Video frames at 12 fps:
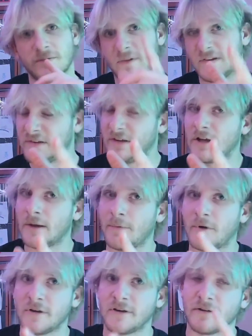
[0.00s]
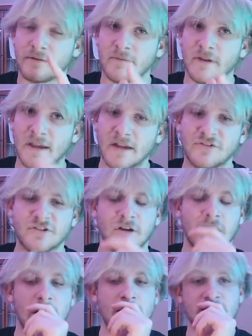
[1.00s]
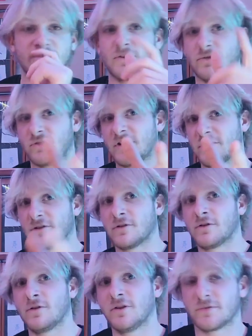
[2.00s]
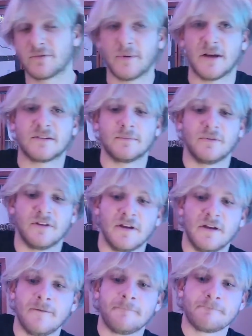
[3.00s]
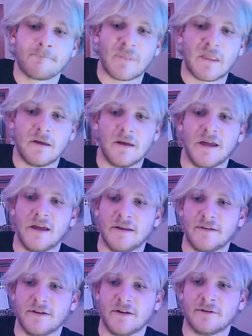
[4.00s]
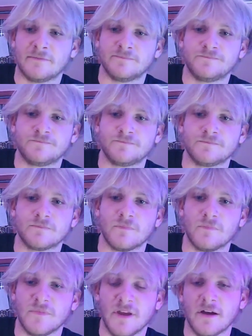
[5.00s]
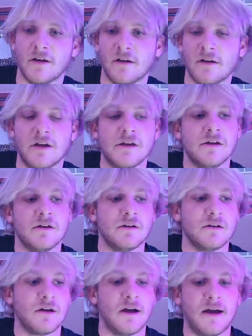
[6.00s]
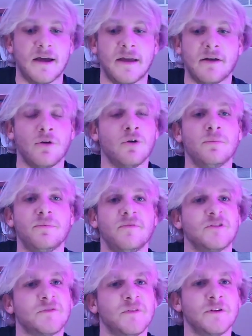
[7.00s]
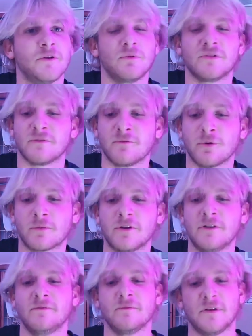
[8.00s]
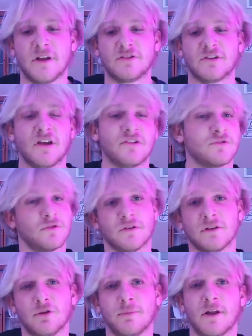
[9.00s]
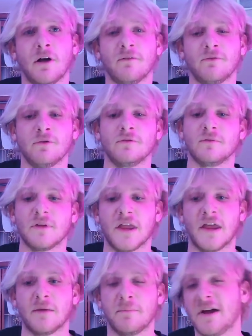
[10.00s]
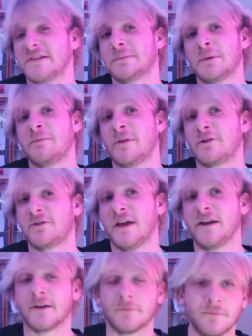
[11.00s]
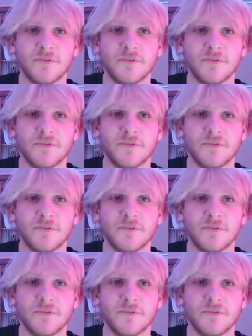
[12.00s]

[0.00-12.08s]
They sneak up on you, they get you. So drink your Coca-Colas responsibly, and yeah, I hope this video was informative and educational and a little bit helpful and possibly even entertaining.